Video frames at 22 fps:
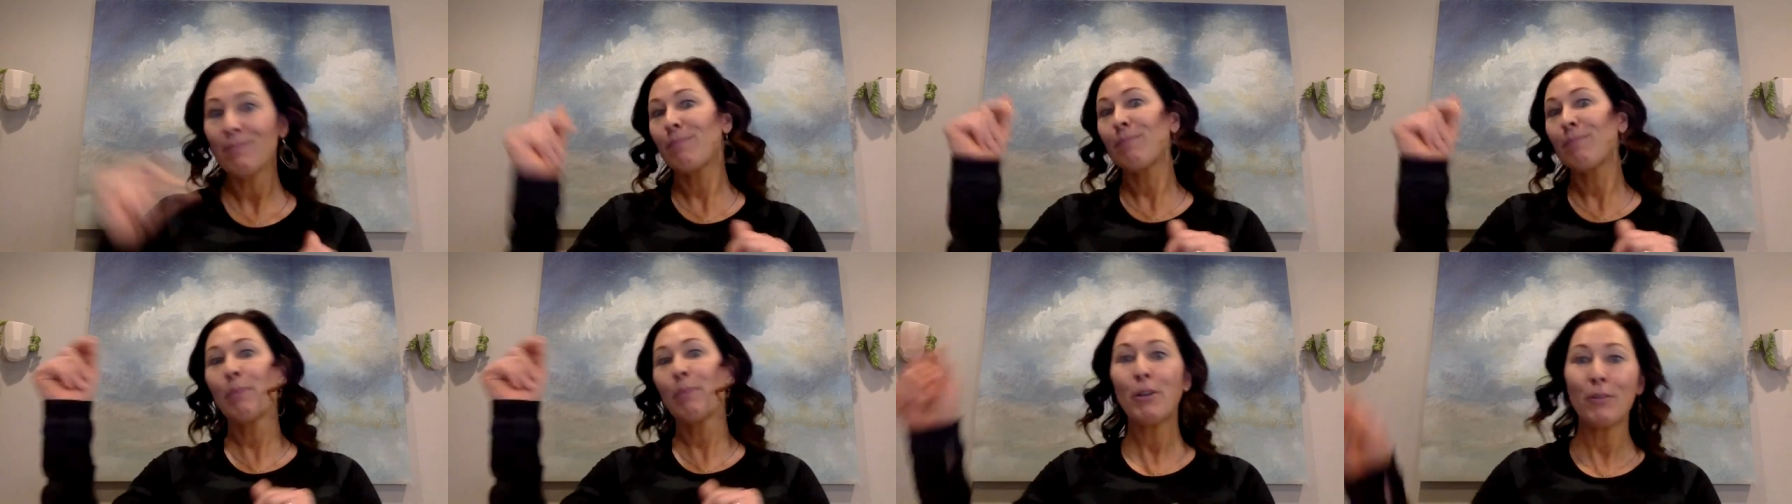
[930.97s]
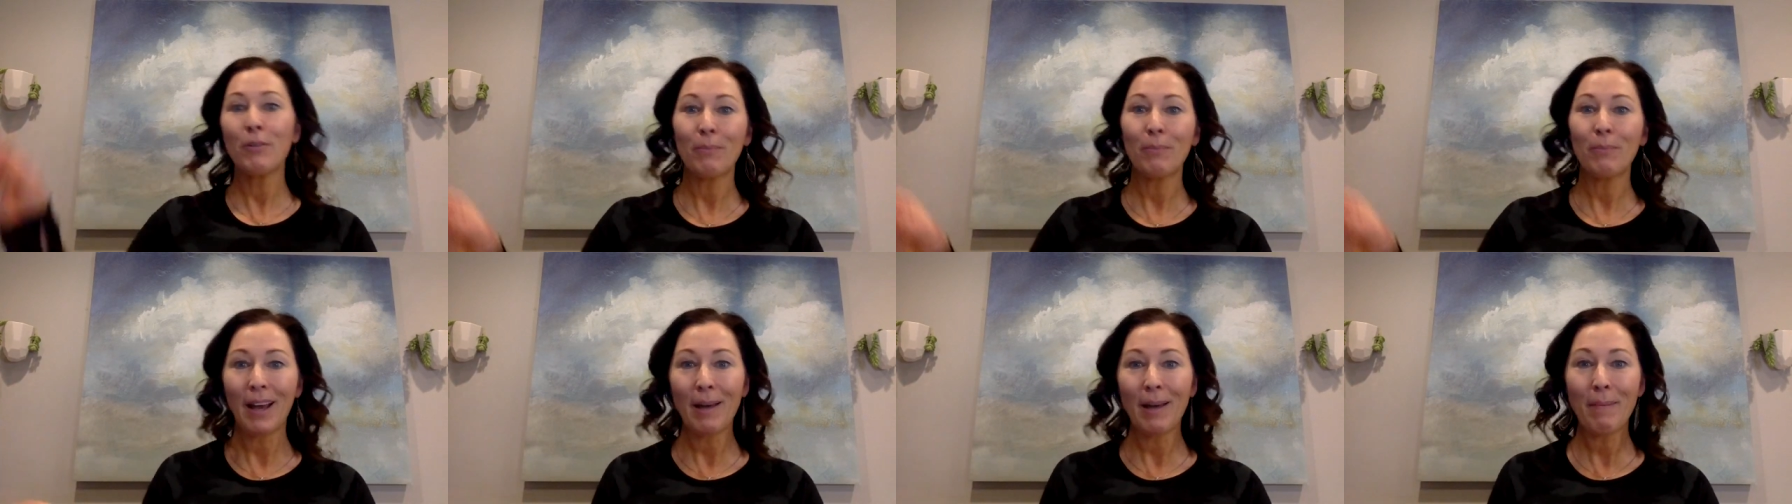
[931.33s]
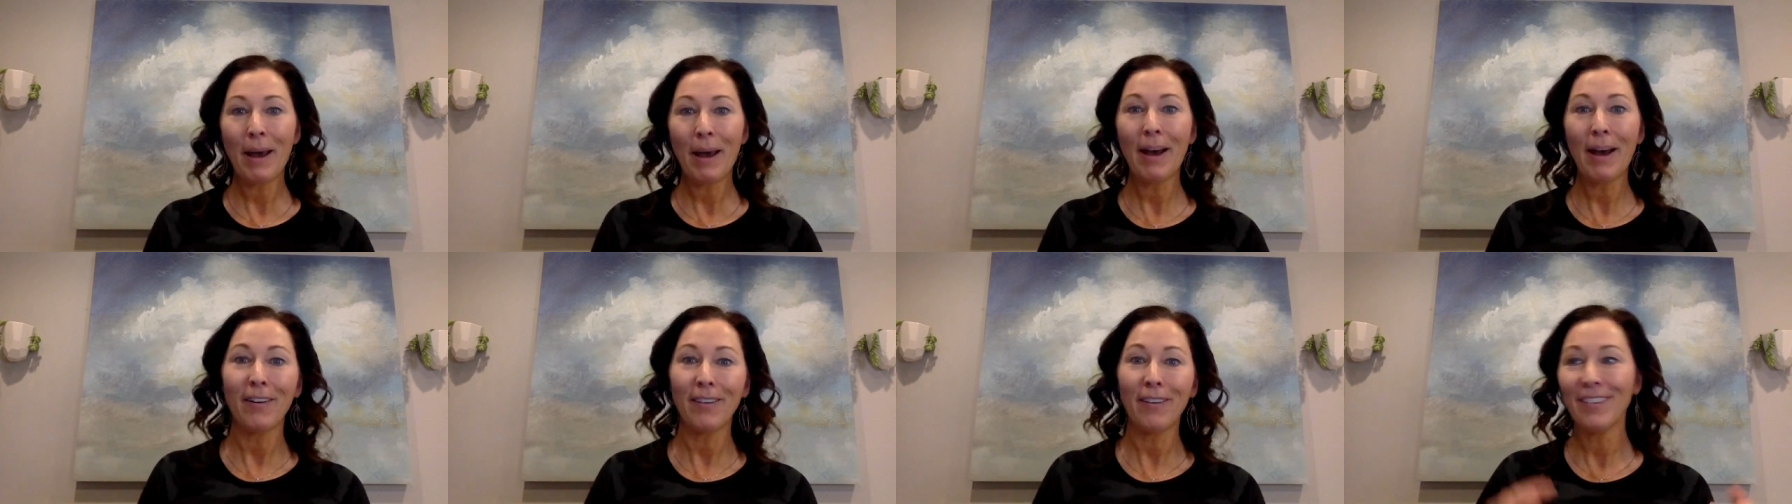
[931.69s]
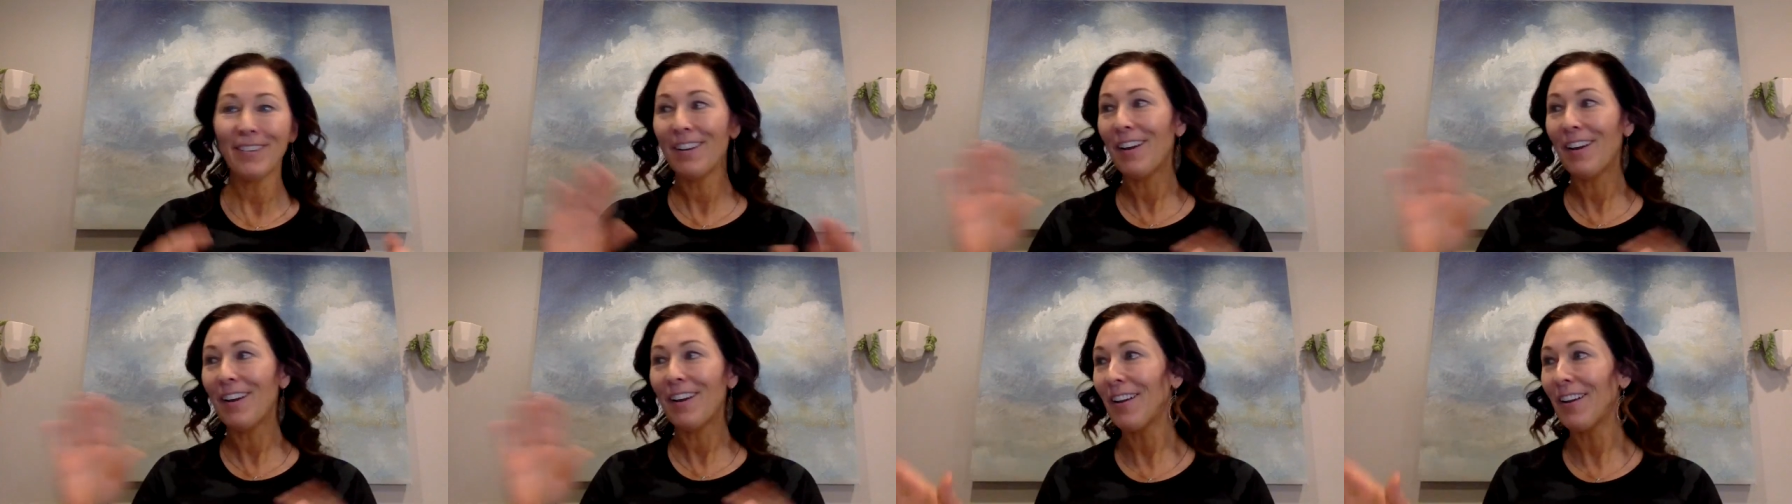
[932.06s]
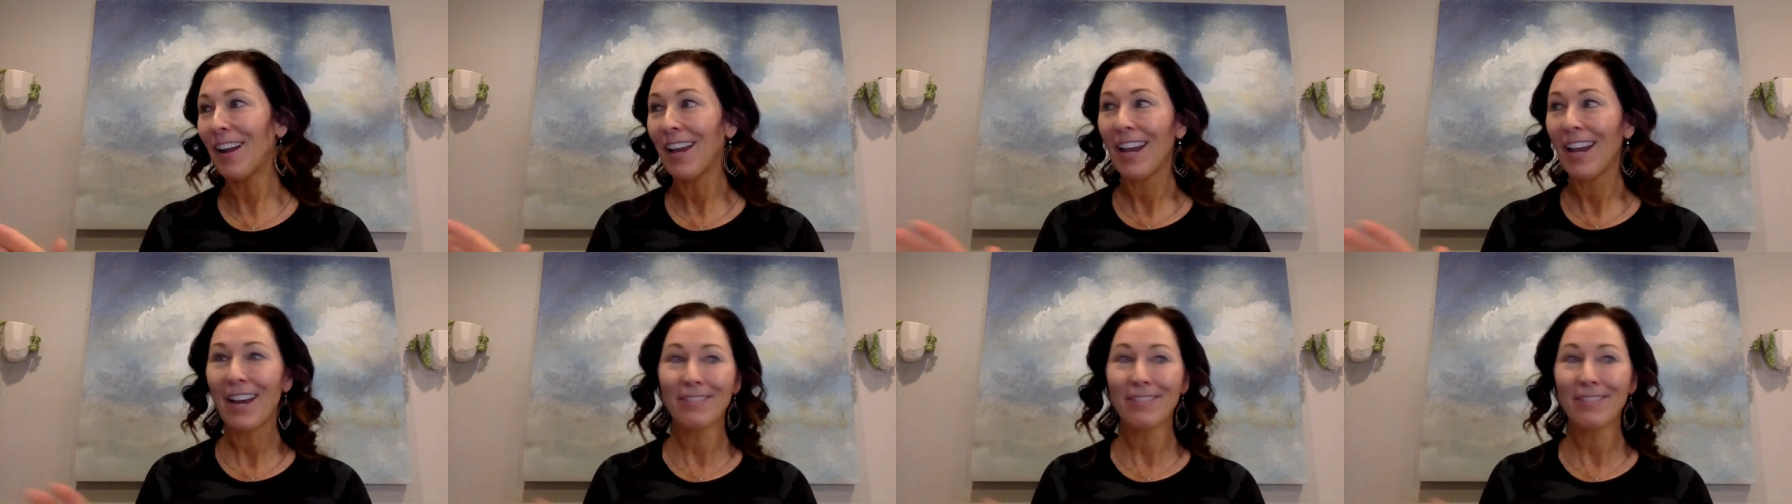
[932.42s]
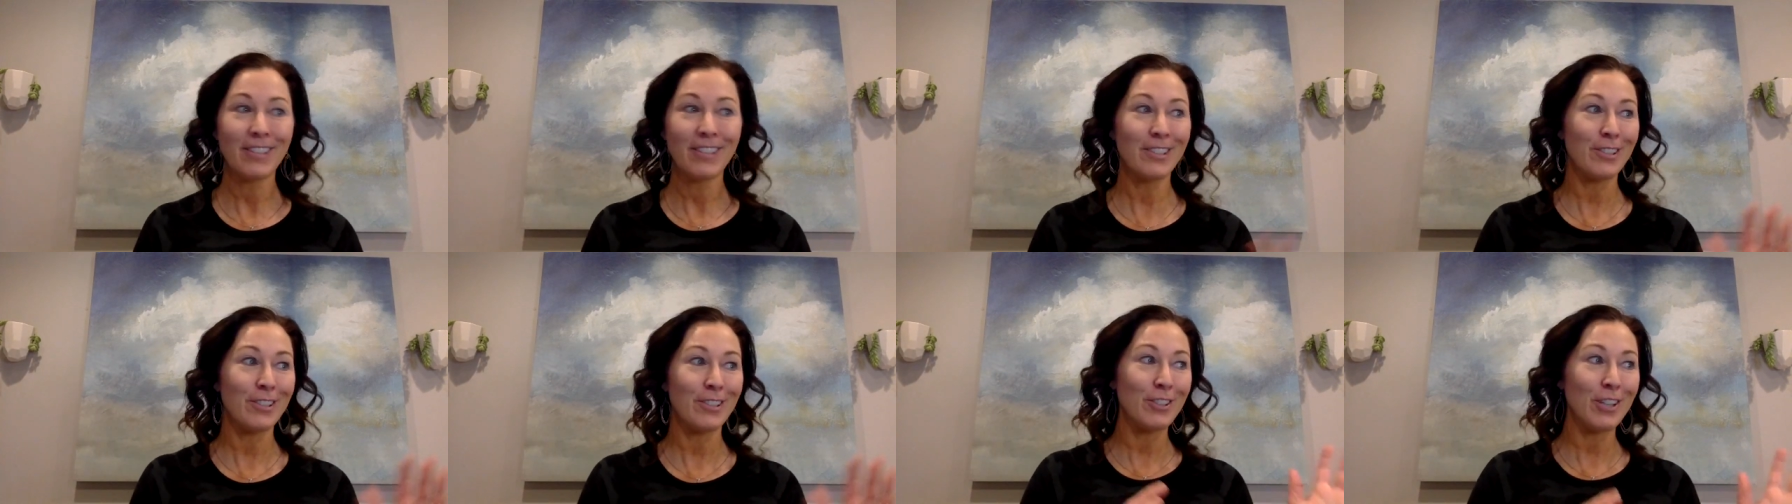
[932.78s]
boom, I'm out, you know, and I have to
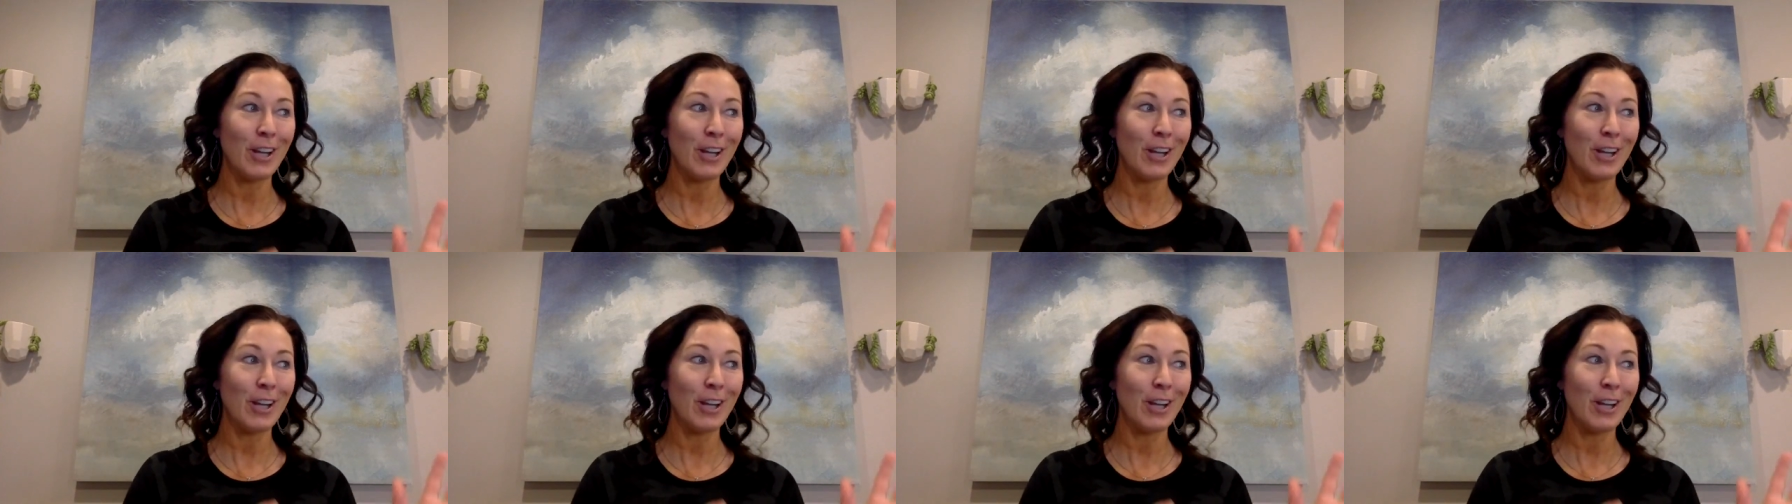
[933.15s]
just